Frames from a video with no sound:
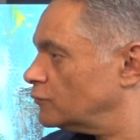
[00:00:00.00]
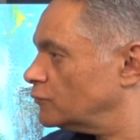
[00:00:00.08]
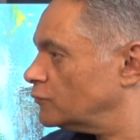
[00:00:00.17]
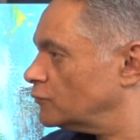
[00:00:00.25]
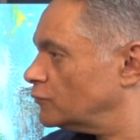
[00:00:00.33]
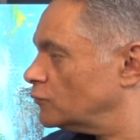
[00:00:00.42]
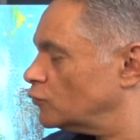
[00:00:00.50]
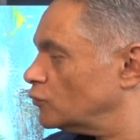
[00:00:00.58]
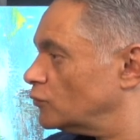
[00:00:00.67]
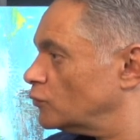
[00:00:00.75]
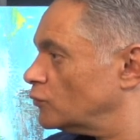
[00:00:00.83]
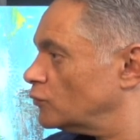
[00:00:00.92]

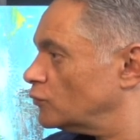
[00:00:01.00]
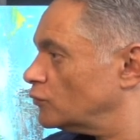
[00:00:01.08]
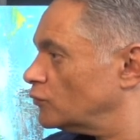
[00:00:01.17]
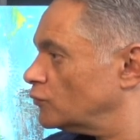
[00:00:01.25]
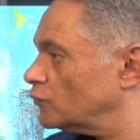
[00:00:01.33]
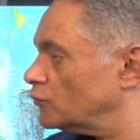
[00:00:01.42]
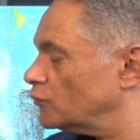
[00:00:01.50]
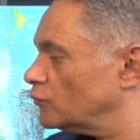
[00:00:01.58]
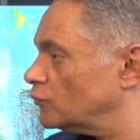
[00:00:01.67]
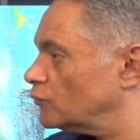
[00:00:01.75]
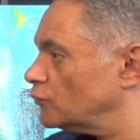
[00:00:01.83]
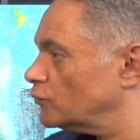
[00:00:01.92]

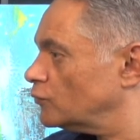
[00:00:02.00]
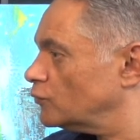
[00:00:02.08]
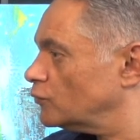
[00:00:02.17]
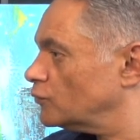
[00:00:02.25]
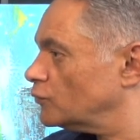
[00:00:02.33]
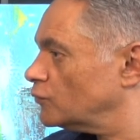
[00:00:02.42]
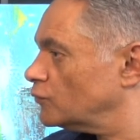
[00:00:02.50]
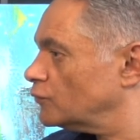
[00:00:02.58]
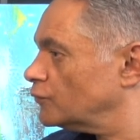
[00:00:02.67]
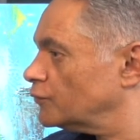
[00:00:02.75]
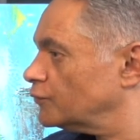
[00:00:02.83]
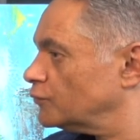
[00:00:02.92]

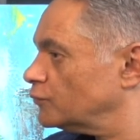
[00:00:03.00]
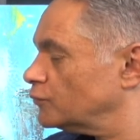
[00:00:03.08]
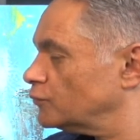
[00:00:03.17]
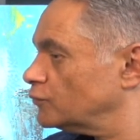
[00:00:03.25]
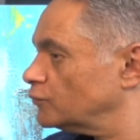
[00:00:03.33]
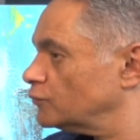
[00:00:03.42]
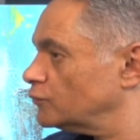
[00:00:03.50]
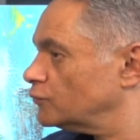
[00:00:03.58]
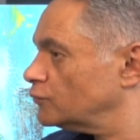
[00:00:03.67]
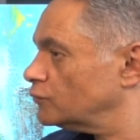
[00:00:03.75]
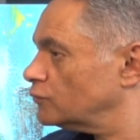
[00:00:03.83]
No words are spoken by the person on screen.